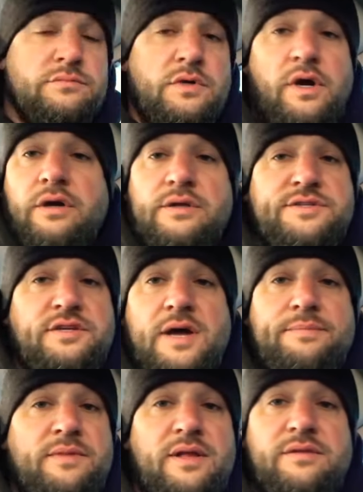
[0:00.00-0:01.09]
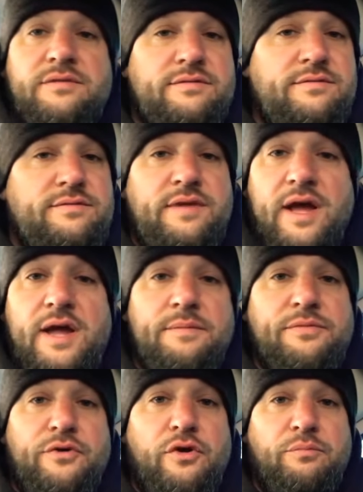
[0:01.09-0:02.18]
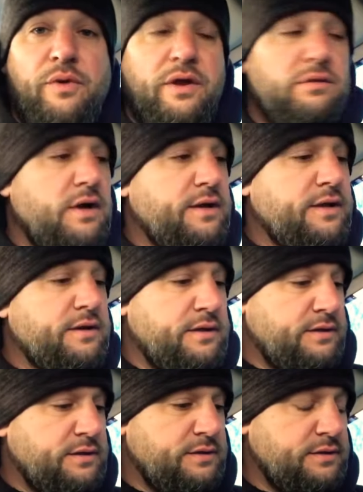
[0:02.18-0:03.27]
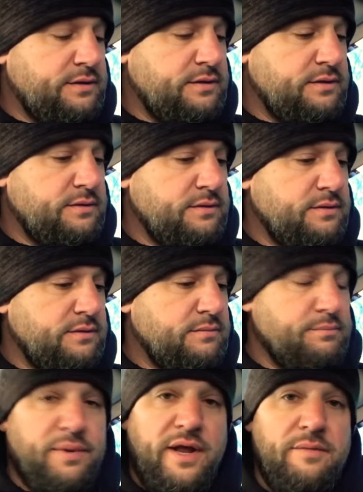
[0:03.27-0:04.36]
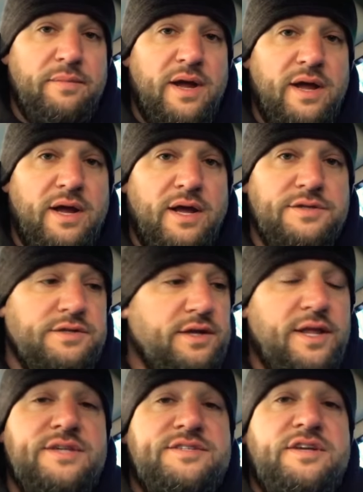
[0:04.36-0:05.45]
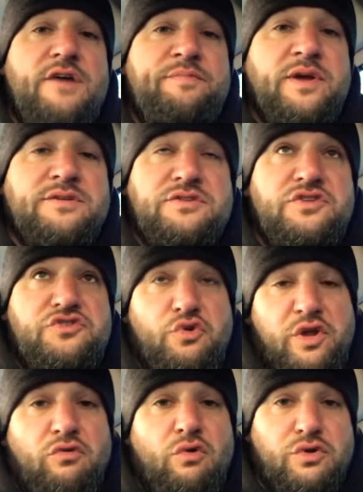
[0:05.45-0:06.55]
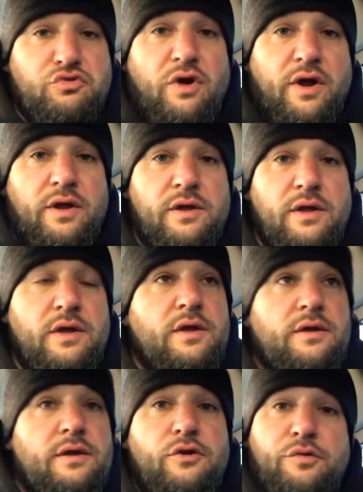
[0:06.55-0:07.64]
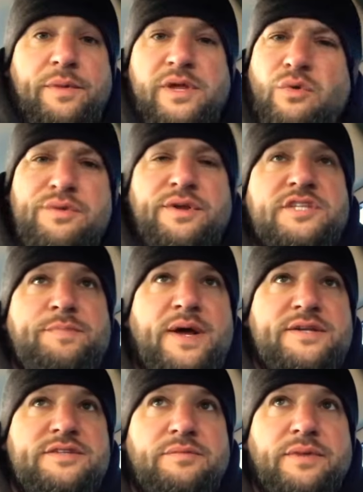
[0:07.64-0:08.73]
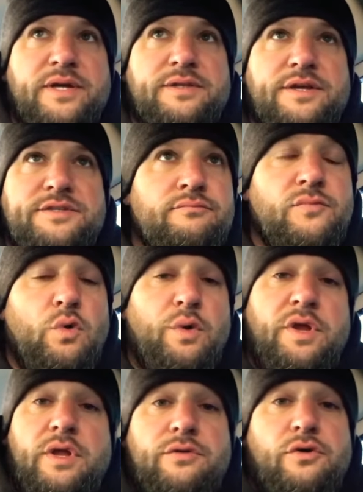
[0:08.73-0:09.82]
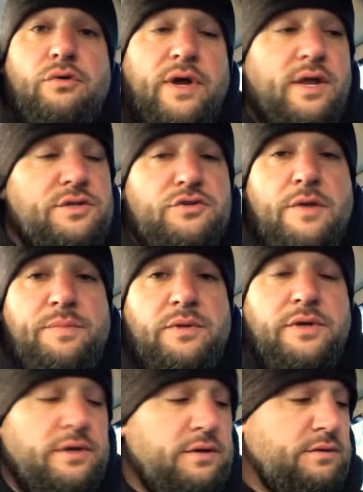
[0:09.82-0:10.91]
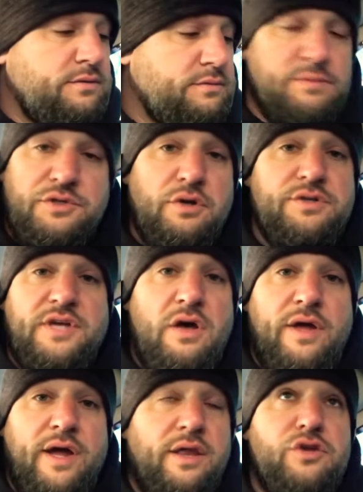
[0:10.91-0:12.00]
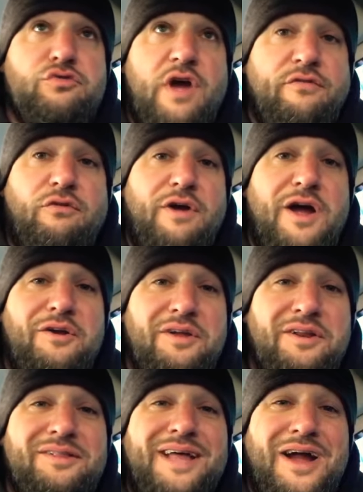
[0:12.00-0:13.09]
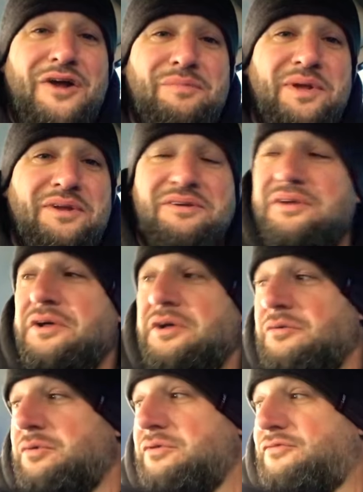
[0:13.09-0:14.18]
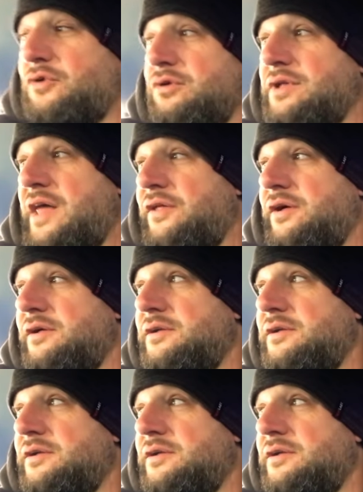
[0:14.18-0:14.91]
All right, let's slap that damn third brake light in. Pain in my ass. It is tough because it's a two-year-old truck. You know what I mean? You wouldn't expect something like this. What are you gonna do? I gotta stop a leak. Sure as hell ain't gonna drive around in a Laramie with full leather,